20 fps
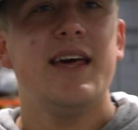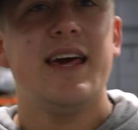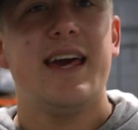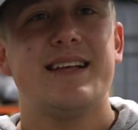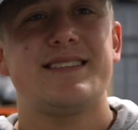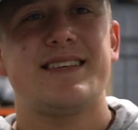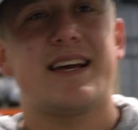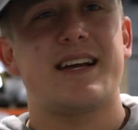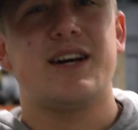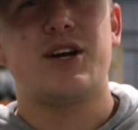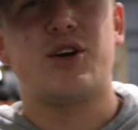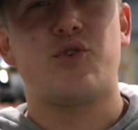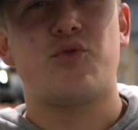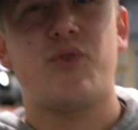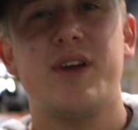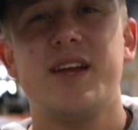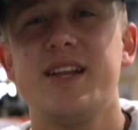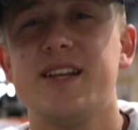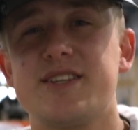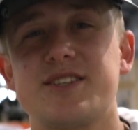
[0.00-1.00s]
it's like a
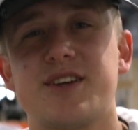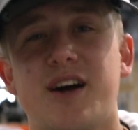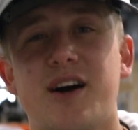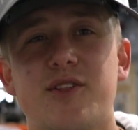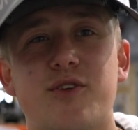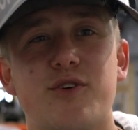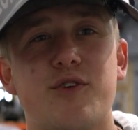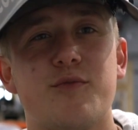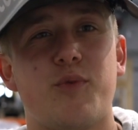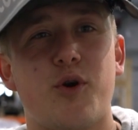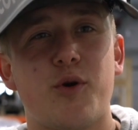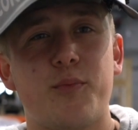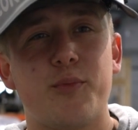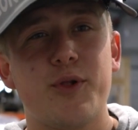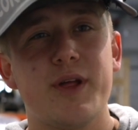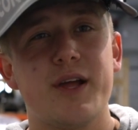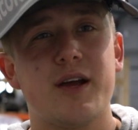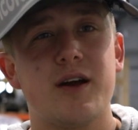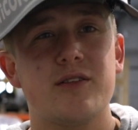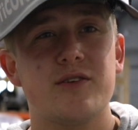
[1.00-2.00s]
greenish color,
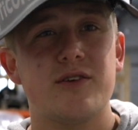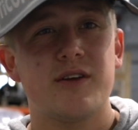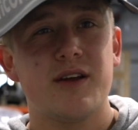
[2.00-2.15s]
purpley color.